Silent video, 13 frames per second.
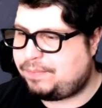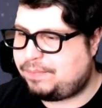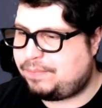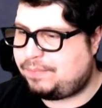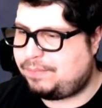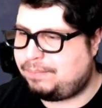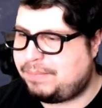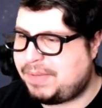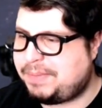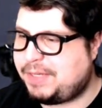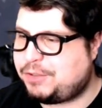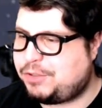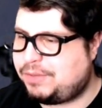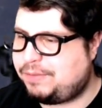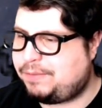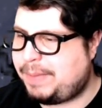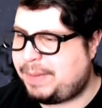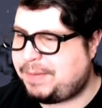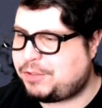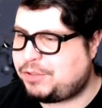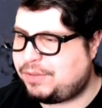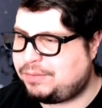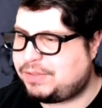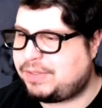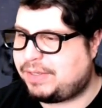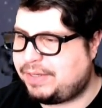Maybe I should
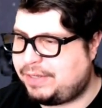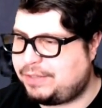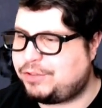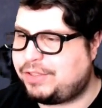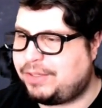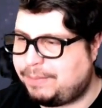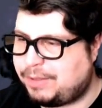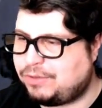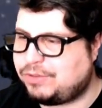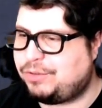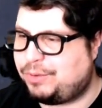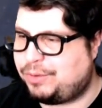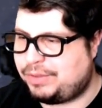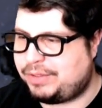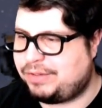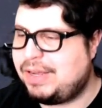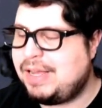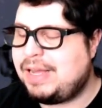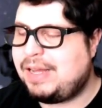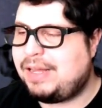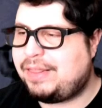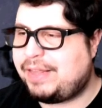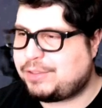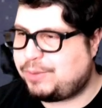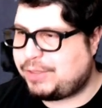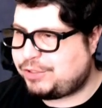have stuck an energy on Mewtwo earlier.
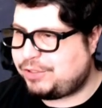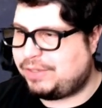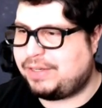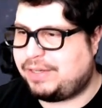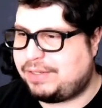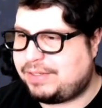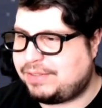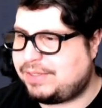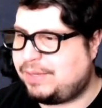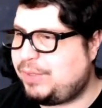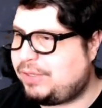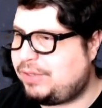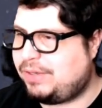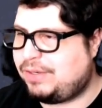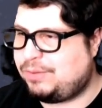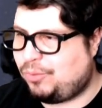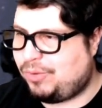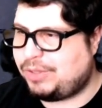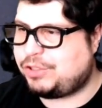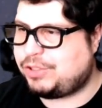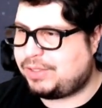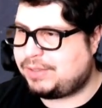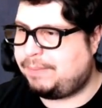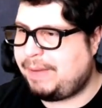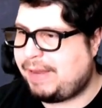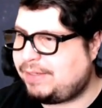That's what I should have done, because then we couldn't one-shot
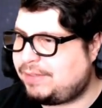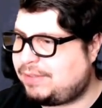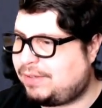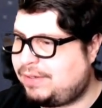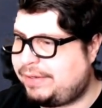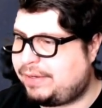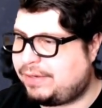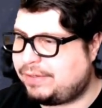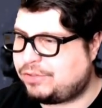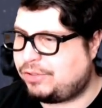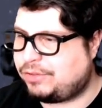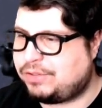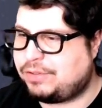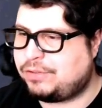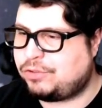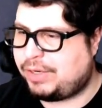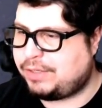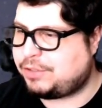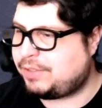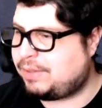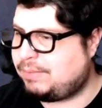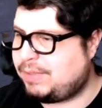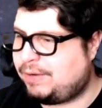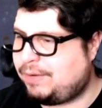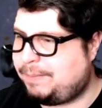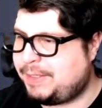the Magneton and kind of start to try to shut them
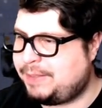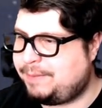down a bit.